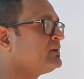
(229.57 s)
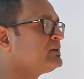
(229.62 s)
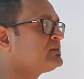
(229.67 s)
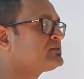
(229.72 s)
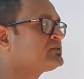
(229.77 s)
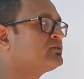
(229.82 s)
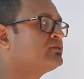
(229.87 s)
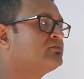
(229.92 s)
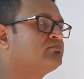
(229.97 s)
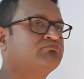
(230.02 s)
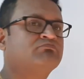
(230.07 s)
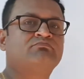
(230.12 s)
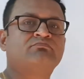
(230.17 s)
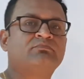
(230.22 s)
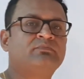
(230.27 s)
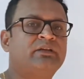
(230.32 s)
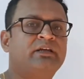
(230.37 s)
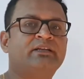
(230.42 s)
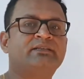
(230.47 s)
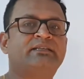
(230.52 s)
so
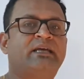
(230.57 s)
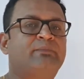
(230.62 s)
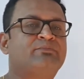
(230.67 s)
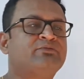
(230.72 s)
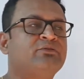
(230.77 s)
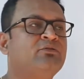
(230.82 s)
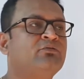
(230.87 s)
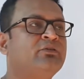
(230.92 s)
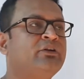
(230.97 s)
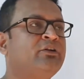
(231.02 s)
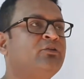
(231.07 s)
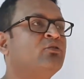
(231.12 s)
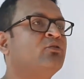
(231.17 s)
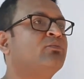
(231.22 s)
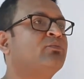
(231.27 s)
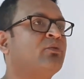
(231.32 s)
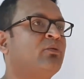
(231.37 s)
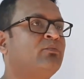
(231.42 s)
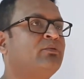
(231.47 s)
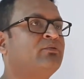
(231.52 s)
there is absolutely no
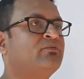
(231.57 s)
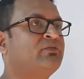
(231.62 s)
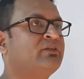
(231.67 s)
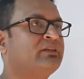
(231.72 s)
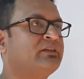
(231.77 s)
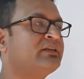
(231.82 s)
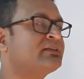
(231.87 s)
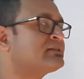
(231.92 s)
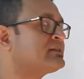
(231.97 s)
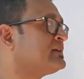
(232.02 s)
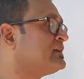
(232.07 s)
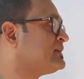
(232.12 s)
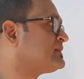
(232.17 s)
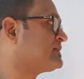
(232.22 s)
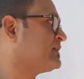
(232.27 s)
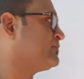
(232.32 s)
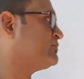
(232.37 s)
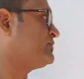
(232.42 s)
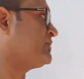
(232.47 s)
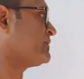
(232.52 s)
problem with this
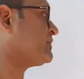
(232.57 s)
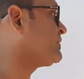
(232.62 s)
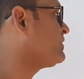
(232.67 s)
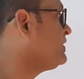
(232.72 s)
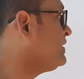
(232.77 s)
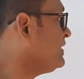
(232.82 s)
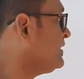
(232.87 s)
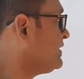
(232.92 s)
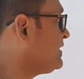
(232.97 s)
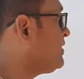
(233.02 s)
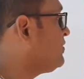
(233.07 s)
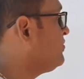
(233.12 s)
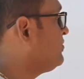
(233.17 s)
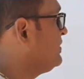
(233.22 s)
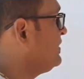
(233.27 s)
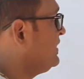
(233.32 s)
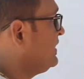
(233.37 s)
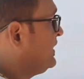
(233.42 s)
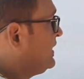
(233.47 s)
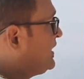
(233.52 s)
subject. Now
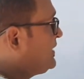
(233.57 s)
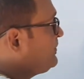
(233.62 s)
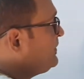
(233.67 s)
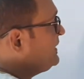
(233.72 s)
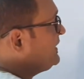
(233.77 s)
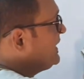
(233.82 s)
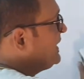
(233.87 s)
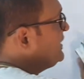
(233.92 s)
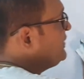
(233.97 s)
let me tell